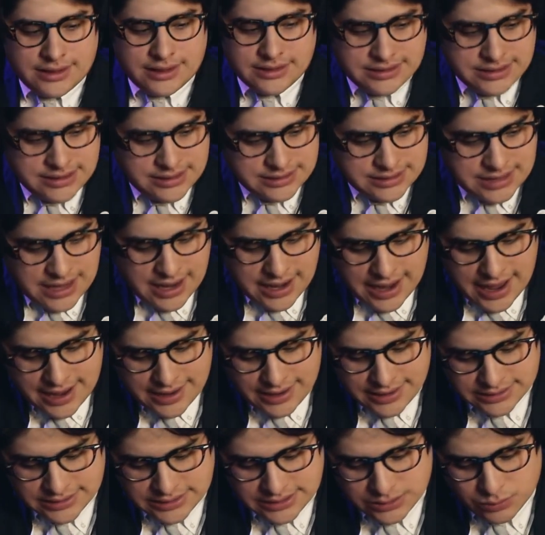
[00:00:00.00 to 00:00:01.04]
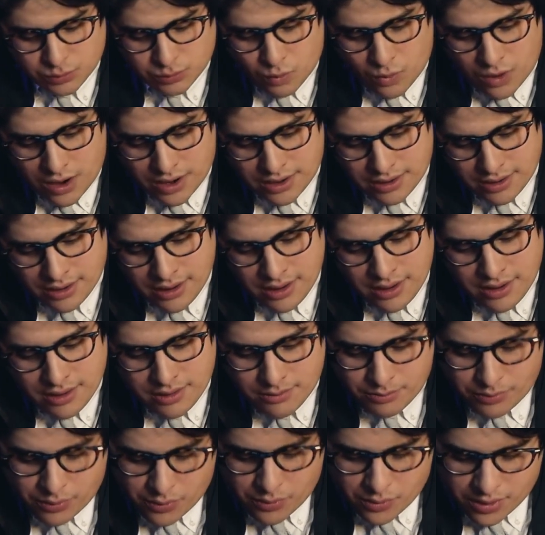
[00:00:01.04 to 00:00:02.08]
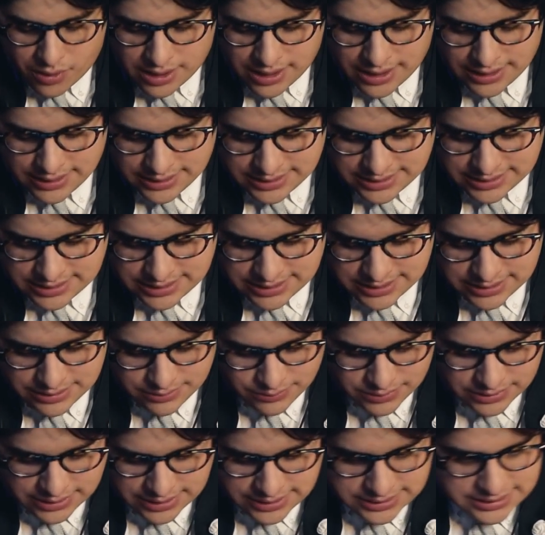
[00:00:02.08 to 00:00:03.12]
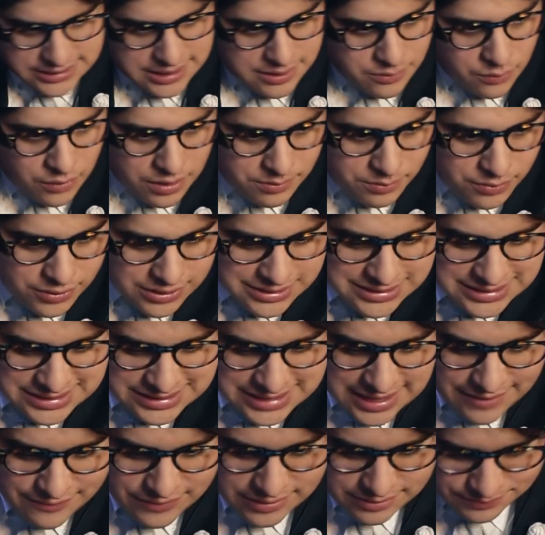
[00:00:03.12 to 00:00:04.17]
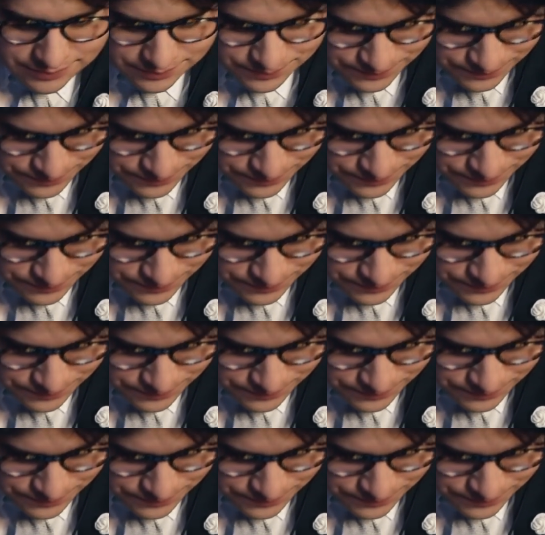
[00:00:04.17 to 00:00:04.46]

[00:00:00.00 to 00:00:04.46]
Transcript: this is 1 point, what did I say? 1.7.